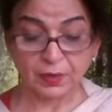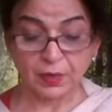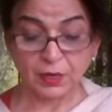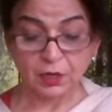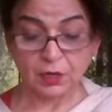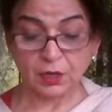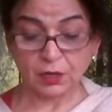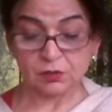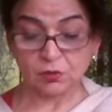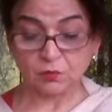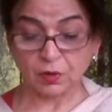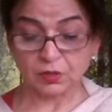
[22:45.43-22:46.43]
He also
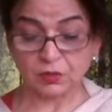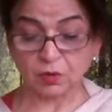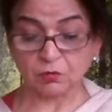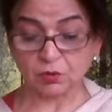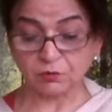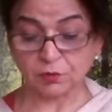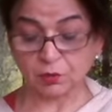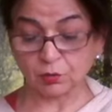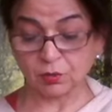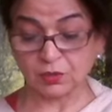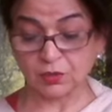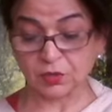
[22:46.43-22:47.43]
walks out of the
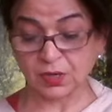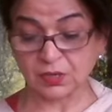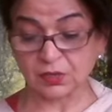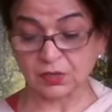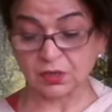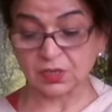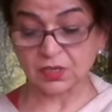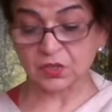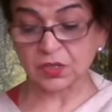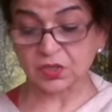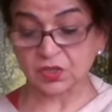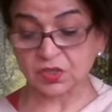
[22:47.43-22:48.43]
Duryodhan's tent,
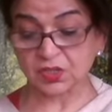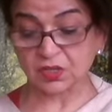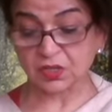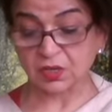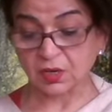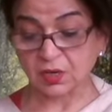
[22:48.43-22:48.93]
disgusted